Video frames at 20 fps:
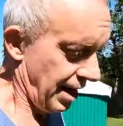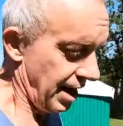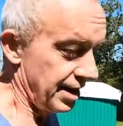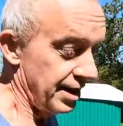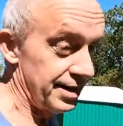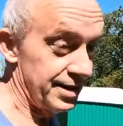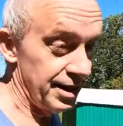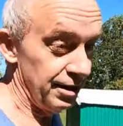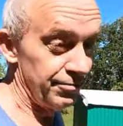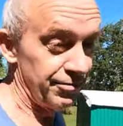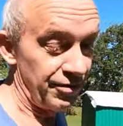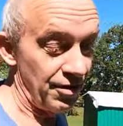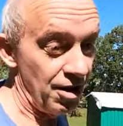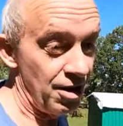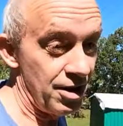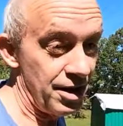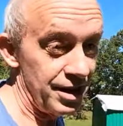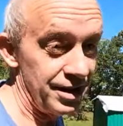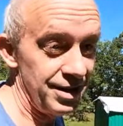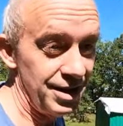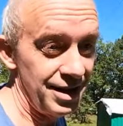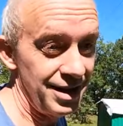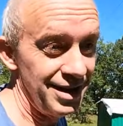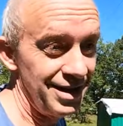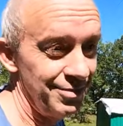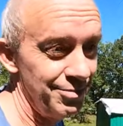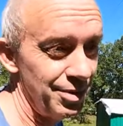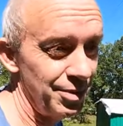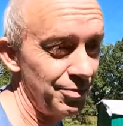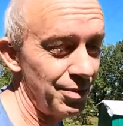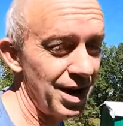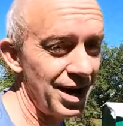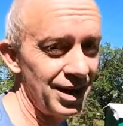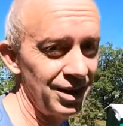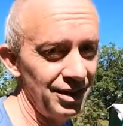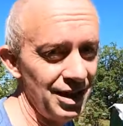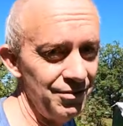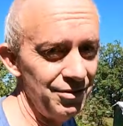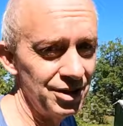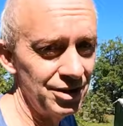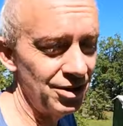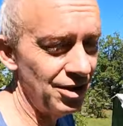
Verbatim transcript: and it did fine, but by 11